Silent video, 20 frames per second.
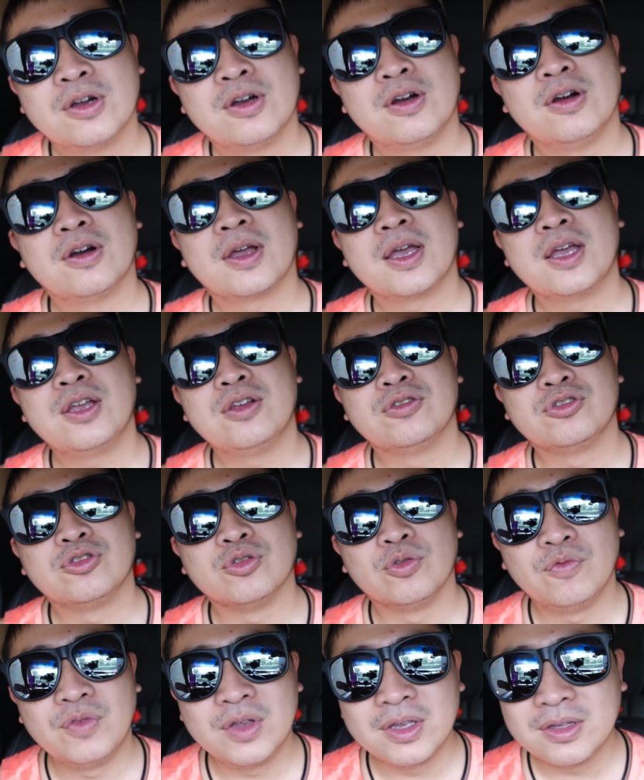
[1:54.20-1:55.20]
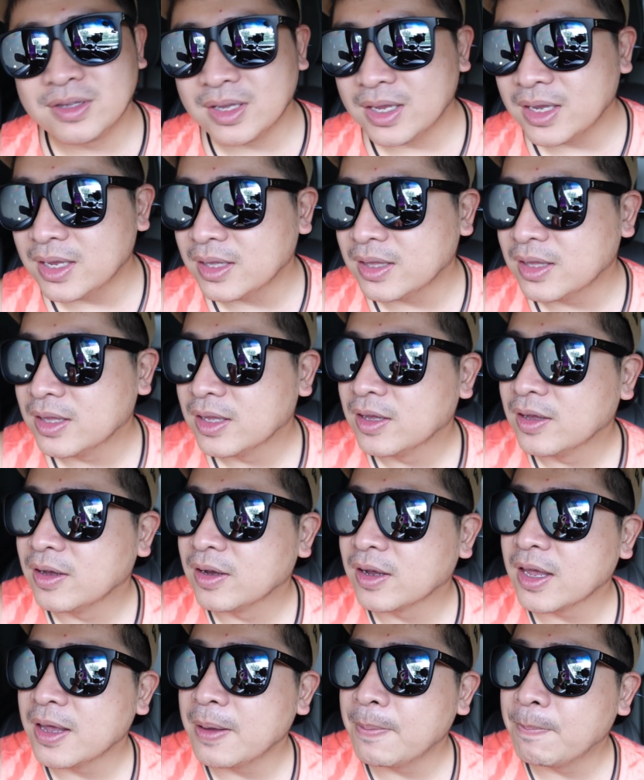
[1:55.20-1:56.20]
Okay, you should visit.
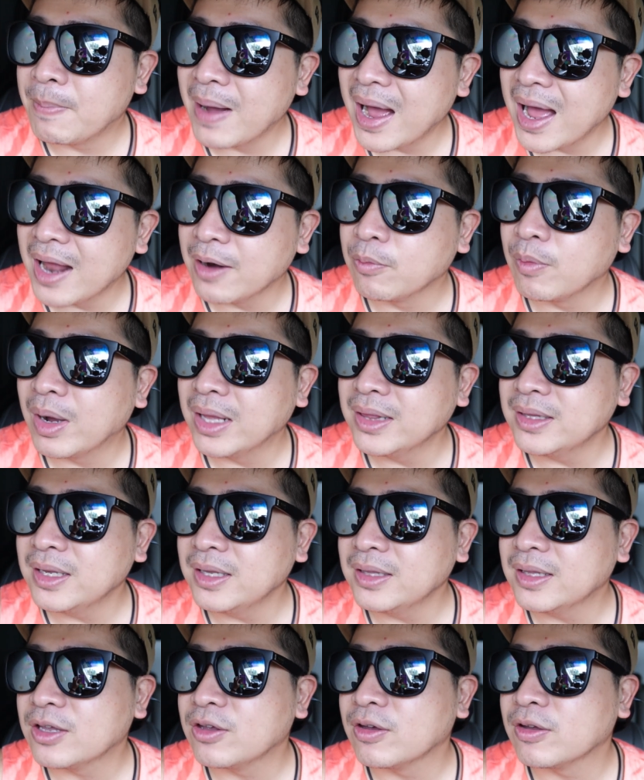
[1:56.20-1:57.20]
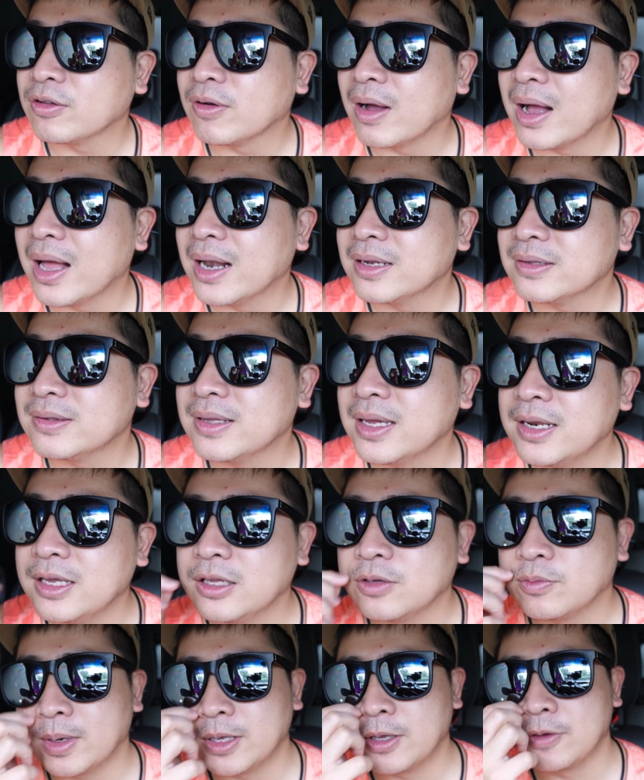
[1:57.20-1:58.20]
Okay, but one thing that you have to understand
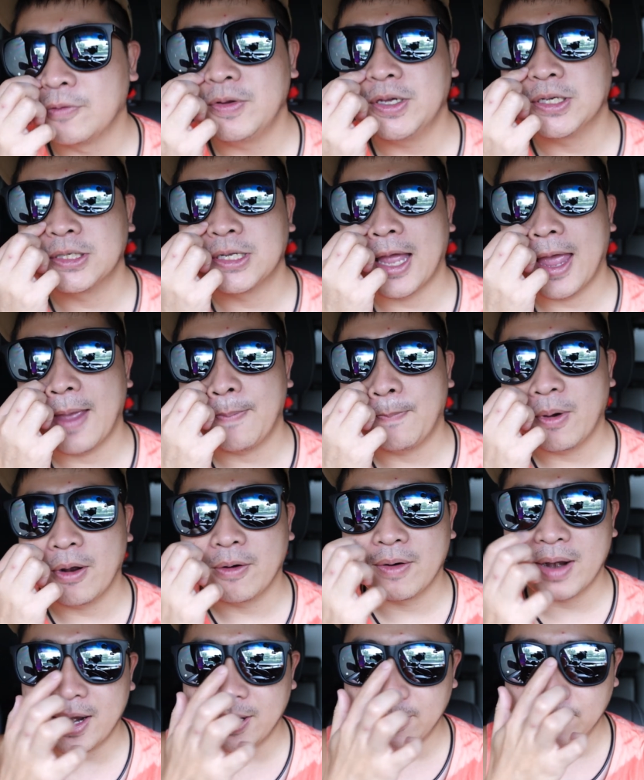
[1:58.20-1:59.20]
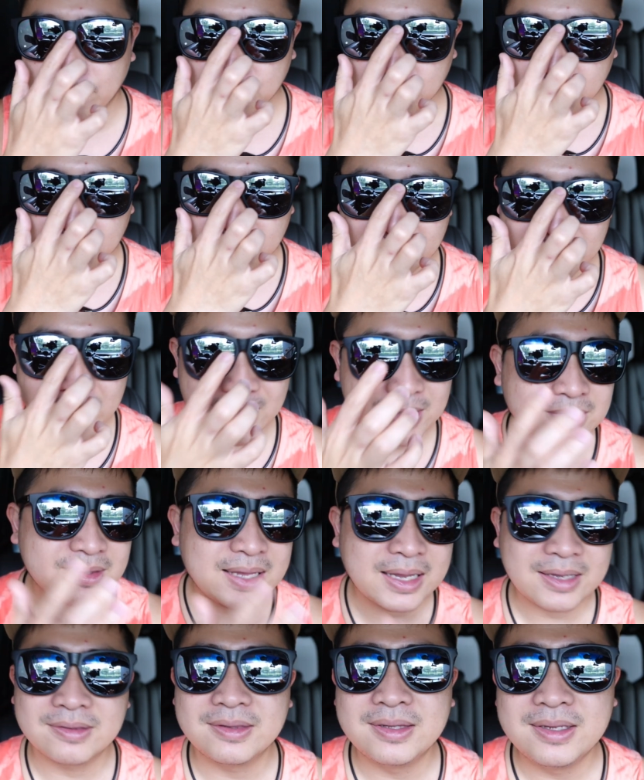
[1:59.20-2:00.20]
is when you reach the airport, right, there's
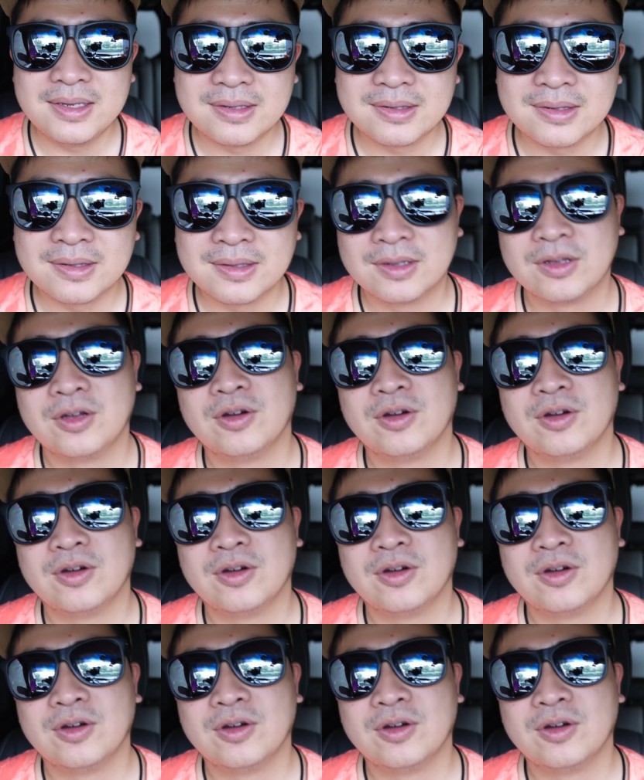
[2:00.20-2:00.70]
taxis.